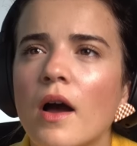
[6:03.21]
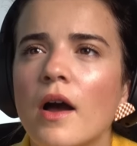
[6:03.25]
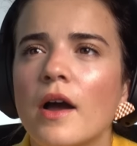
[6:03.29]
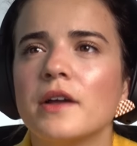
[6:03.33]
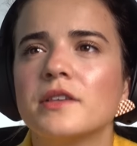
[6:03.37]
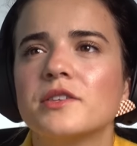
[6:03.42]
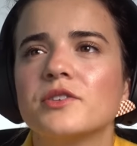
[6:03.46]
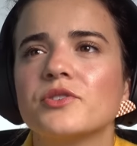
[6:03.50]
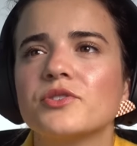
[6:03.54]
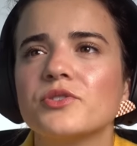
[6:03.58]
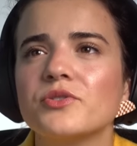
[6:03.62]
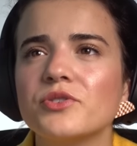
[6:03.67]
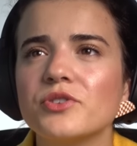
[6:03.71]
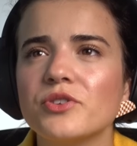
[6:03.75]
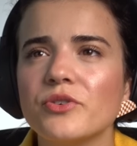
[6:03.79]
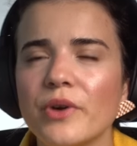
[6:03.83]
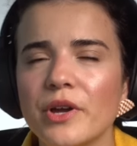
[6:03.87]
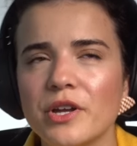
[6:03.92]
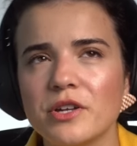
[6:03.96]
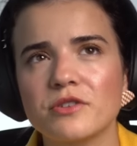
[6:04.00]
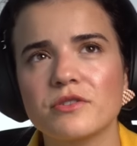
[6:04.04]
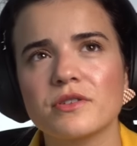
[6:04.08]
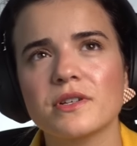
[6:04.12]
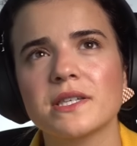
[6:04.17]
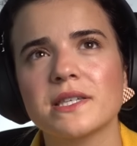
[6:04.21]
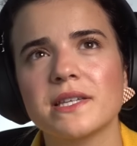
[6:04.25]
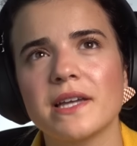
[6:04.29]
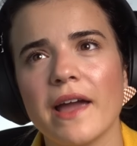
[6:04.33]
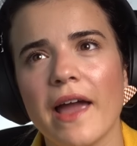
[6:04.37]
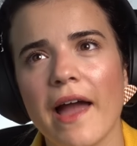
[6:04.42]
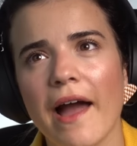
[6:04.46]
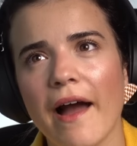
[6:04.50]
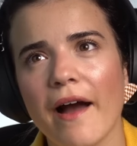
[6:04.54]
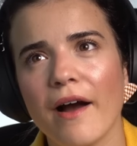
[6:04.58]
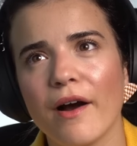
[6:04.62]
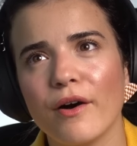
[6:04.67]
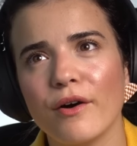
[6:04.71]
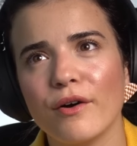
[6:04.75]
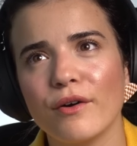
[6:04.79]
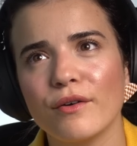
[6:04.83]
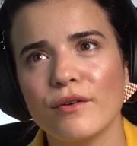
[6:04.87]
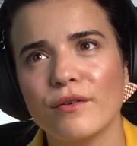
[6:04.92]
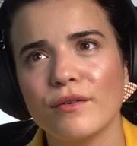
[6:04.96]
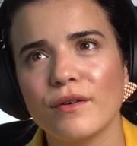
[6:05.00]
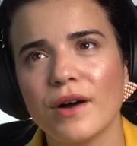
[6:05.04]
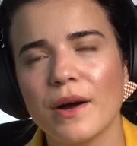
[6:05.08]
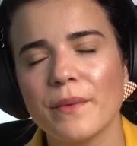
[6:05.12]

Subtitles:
It's also so interesting how